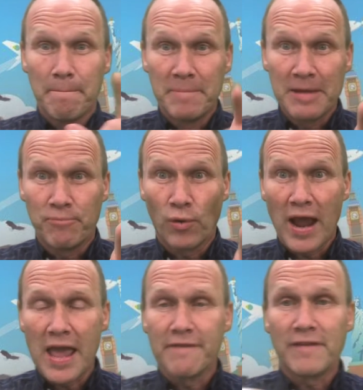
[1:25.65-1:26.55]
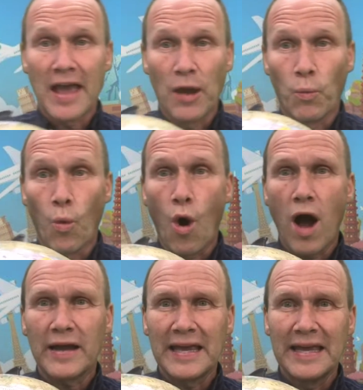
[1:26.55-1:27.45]
be brave, and
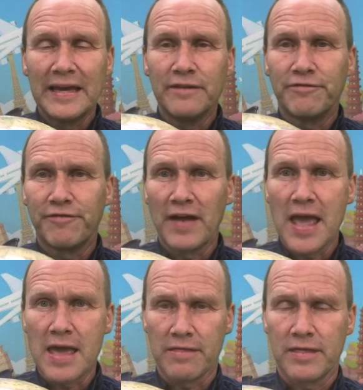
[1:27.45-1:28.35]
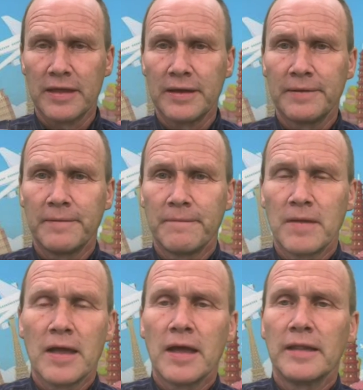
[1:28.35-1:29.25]
walk in faith.
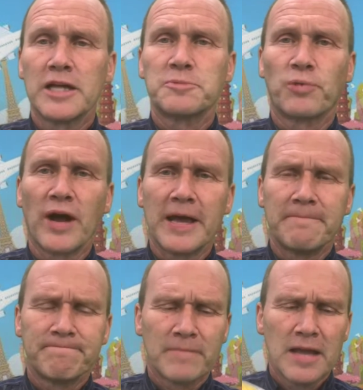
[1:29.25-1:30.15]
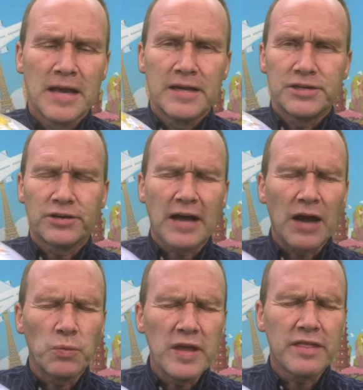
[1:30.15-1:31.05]
Let's pray. Dear
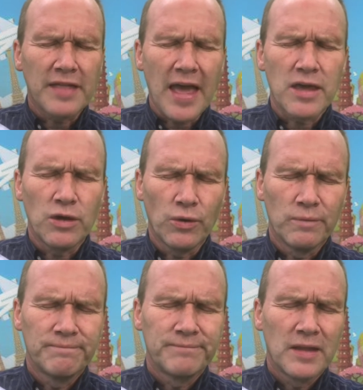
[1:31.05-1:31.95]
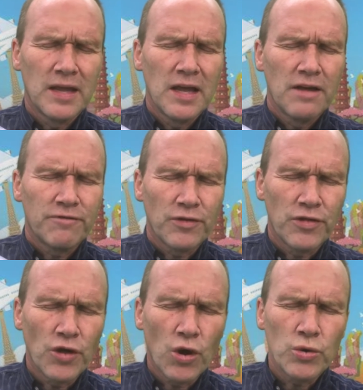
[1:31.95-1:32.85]
God, we thank you for
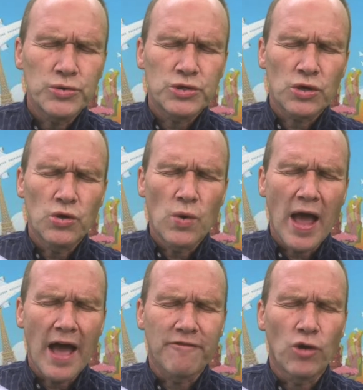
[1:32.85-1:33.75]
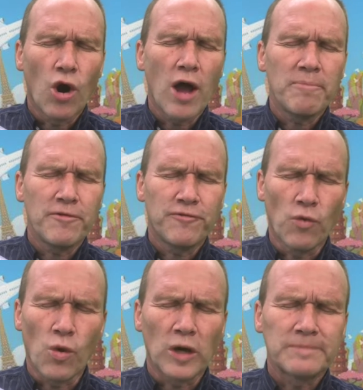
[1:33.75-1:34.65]
those who have gone
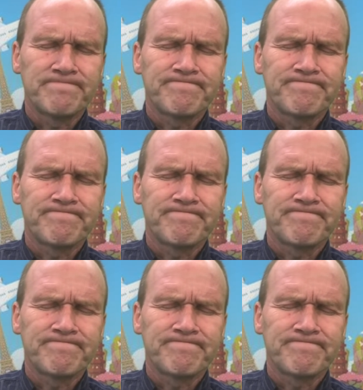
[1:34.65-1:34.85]
before,